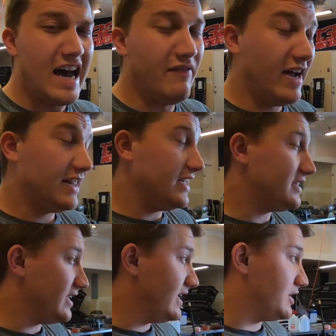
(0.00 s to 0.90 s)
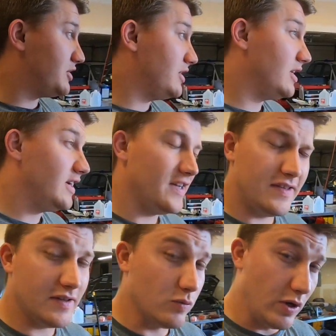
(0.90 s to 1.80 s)
I've had this itch.
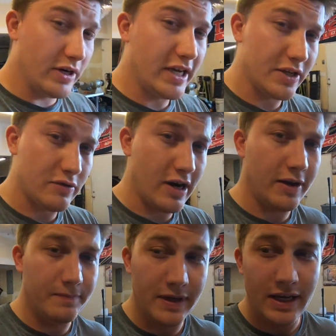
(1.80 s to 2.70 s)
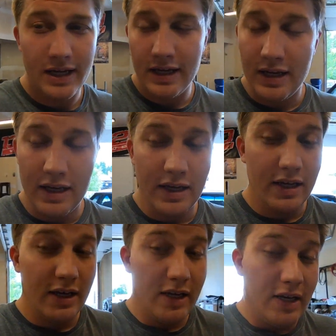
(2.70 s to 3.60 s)
It's this weird itch, right?
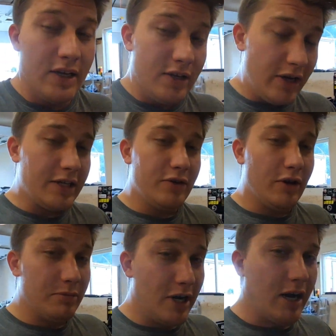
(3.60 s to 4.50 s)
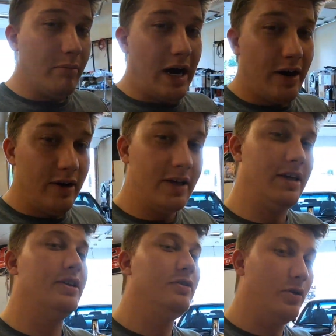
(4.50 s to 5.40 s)
You guys know what I'm talking about.
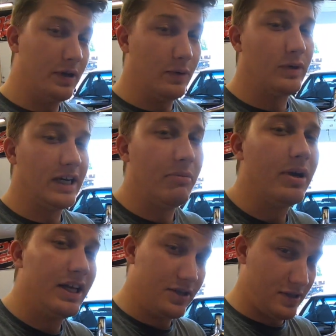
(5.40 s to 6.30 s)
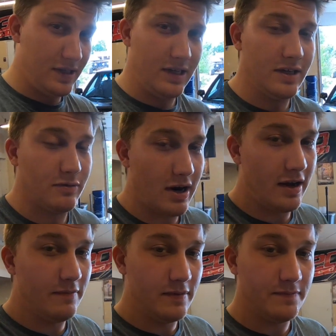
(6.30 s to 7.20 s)
You know what type of itch this is,
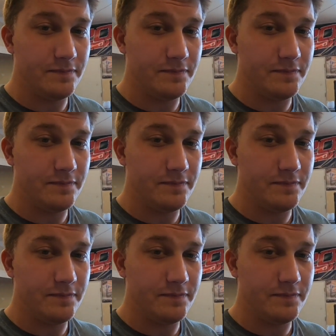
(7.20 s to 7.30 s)
right?